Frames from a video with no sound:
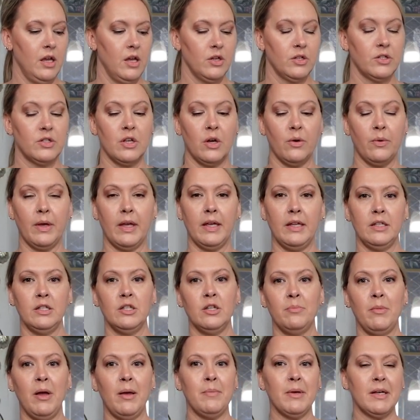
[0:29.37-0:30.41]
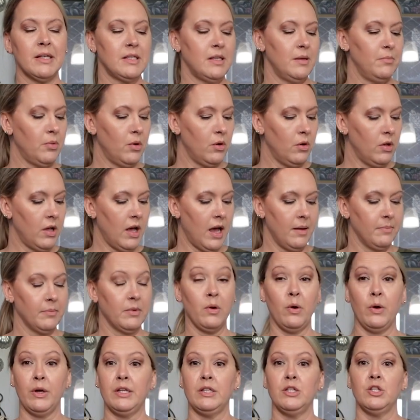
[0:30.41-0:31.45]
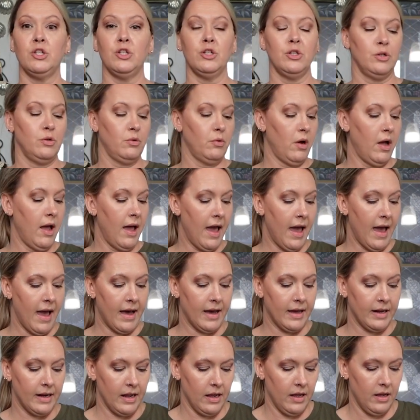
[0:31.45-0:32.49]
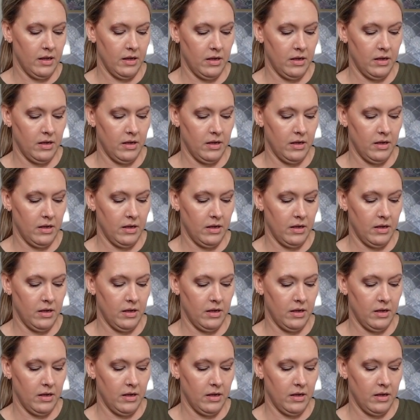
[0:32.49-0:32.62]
So into my mixing bowl, I'm going to add